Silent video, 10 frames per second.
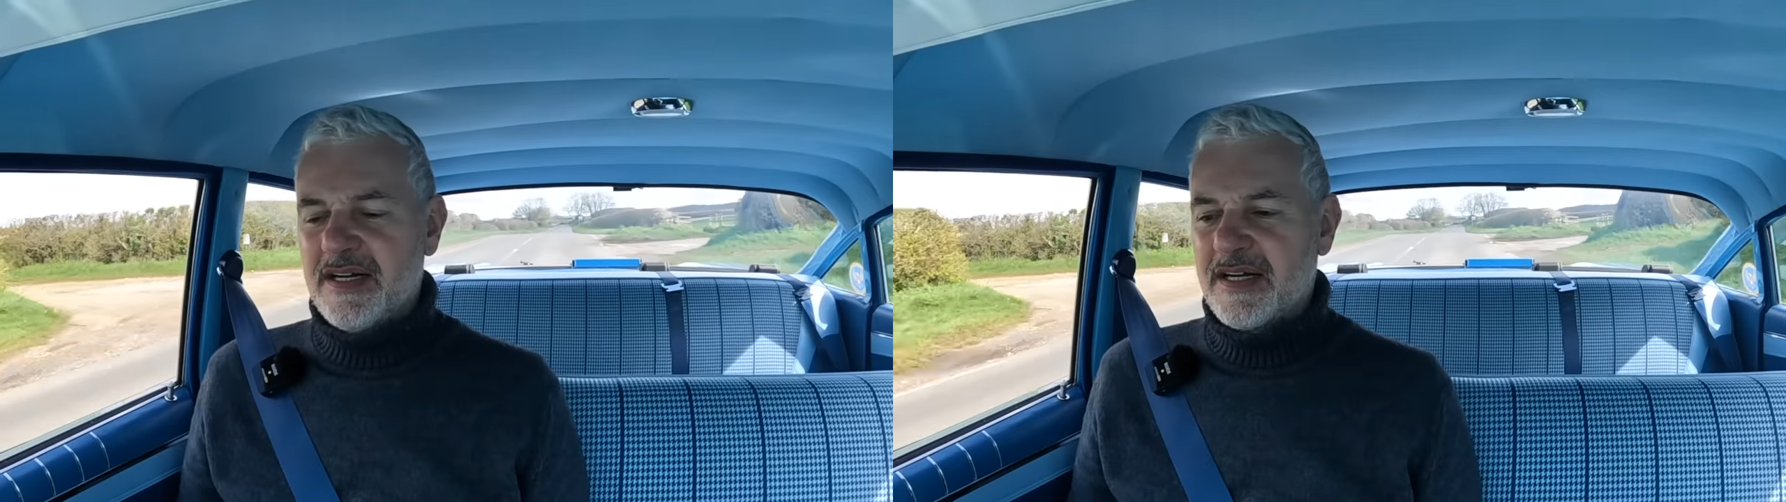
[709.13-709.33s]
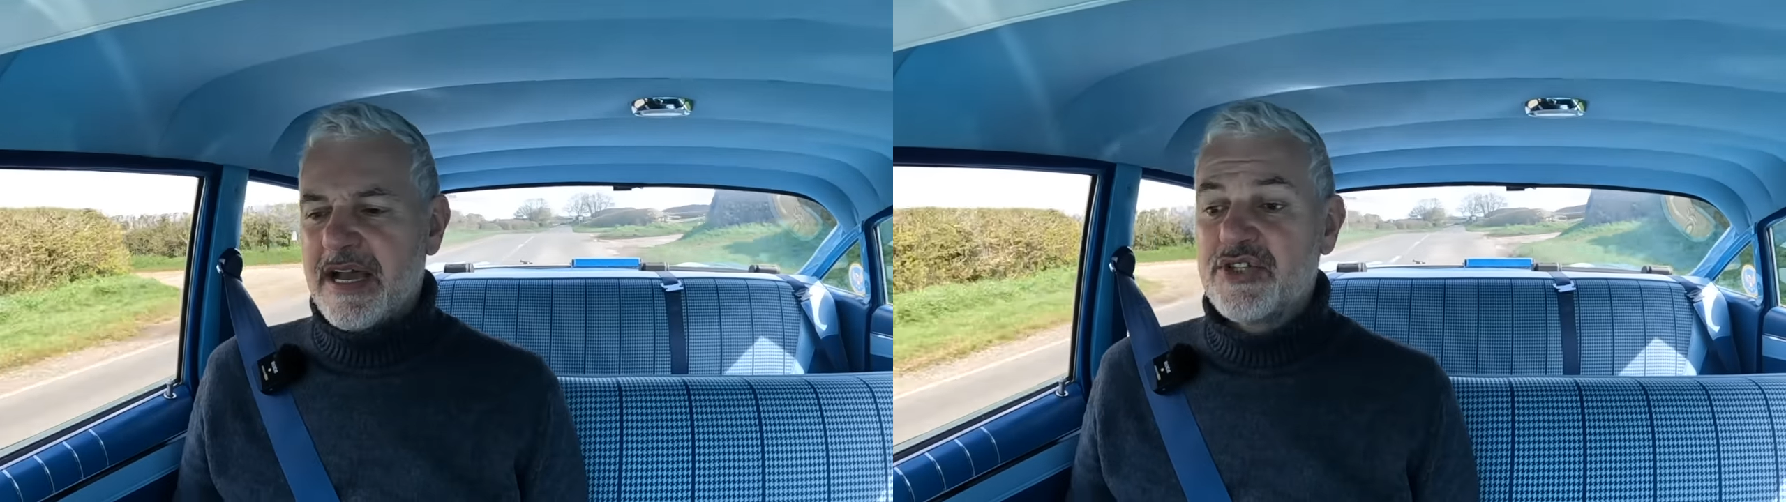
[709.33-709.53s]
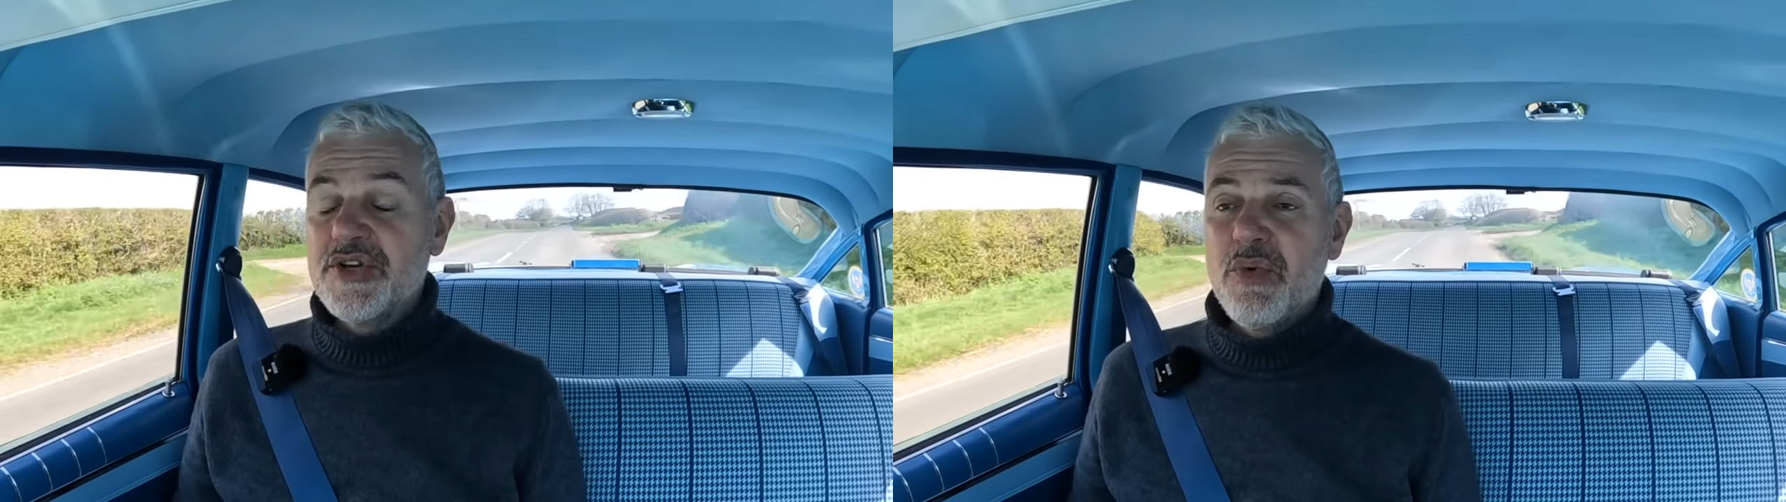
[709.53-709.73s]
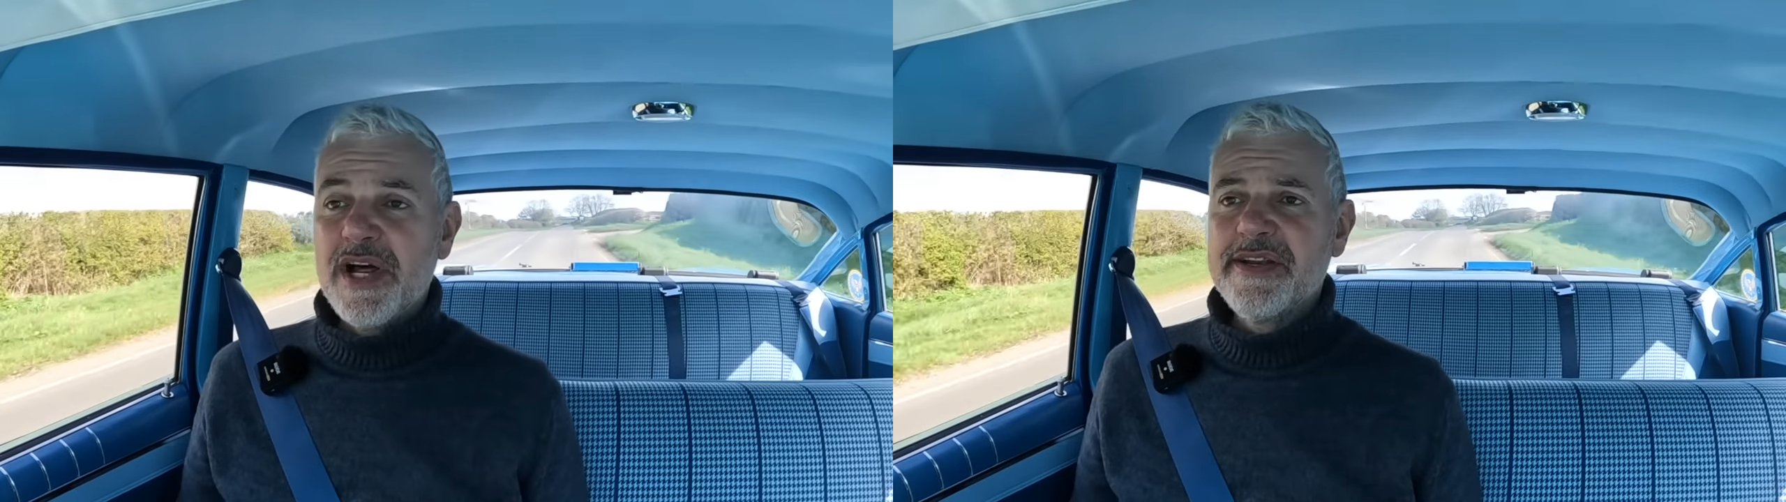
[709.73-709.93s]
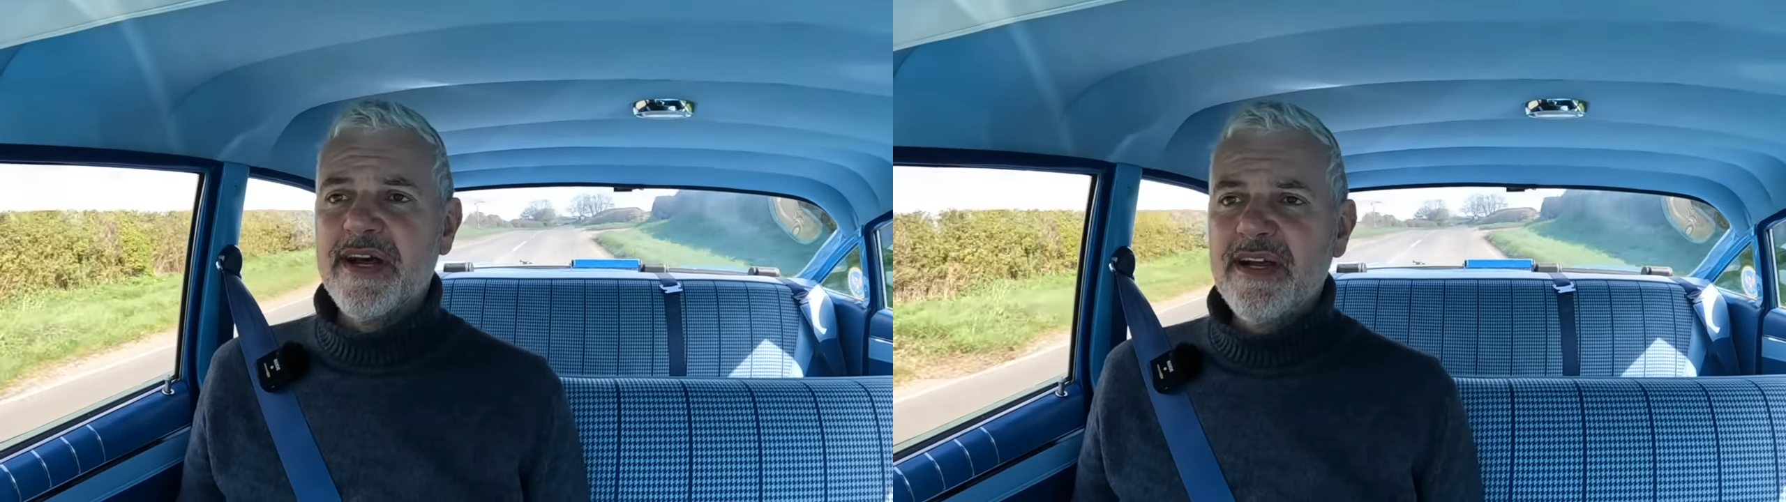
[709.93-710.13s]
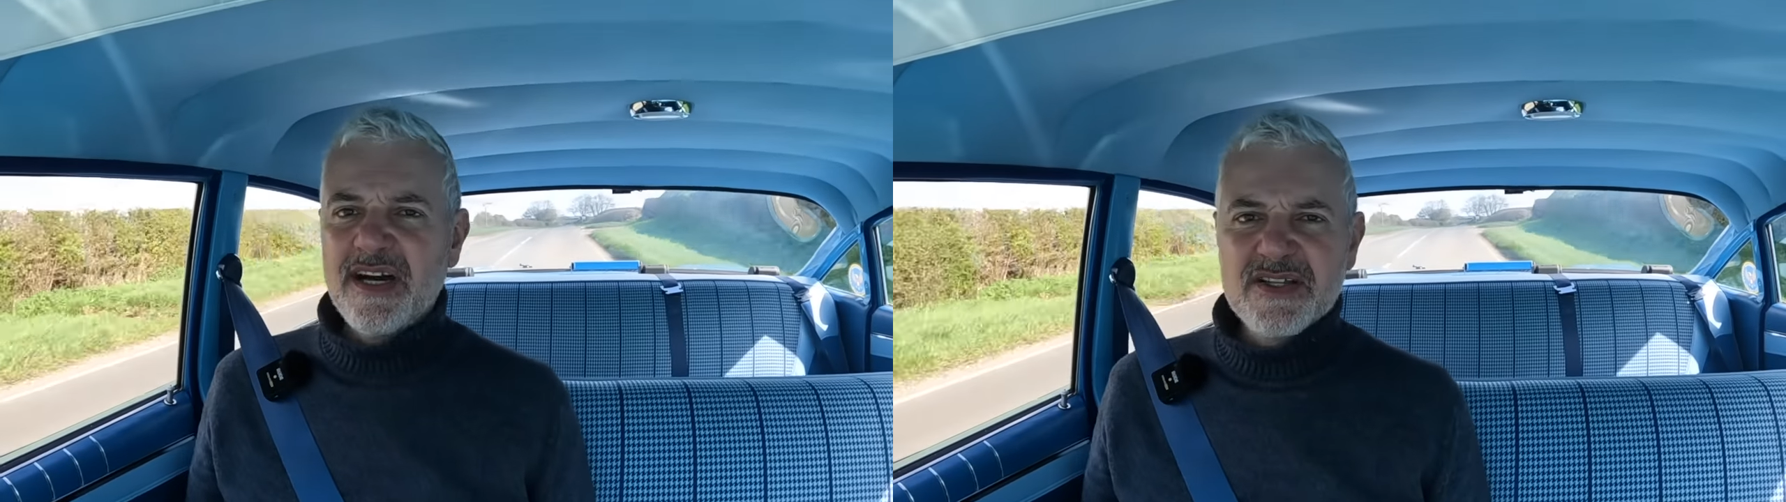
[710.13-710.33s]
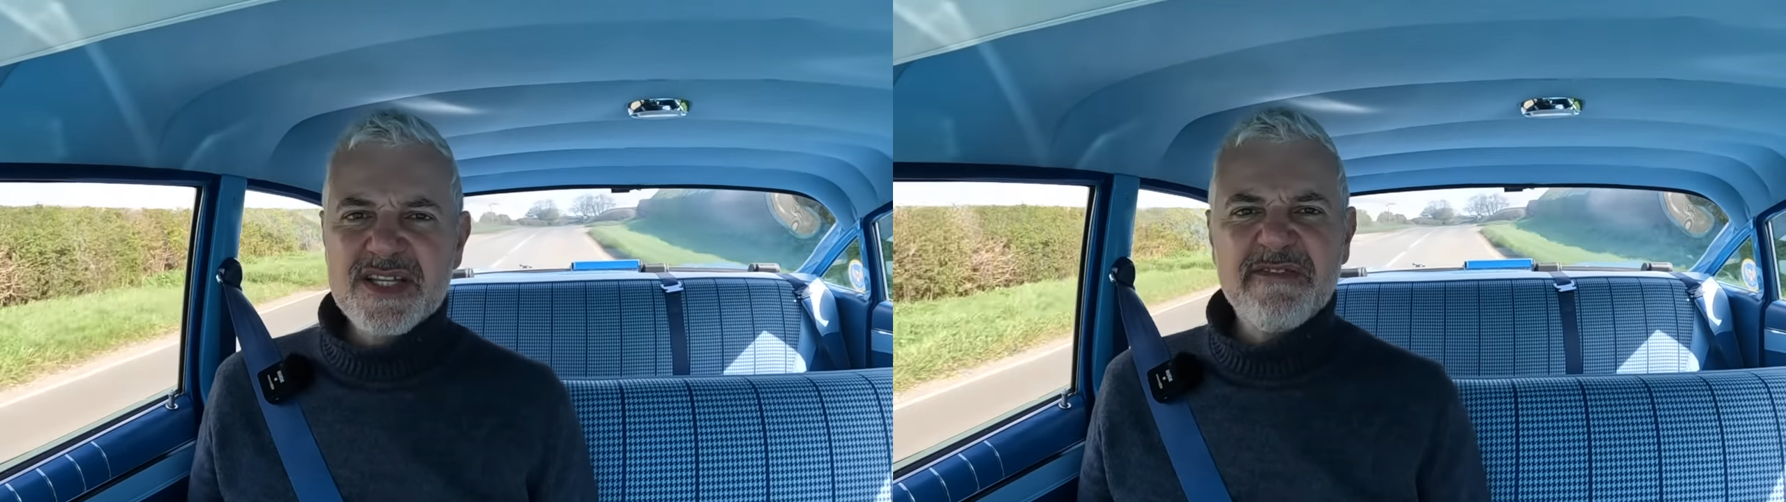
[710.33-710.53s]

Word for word: Now, I do wonder, I'll see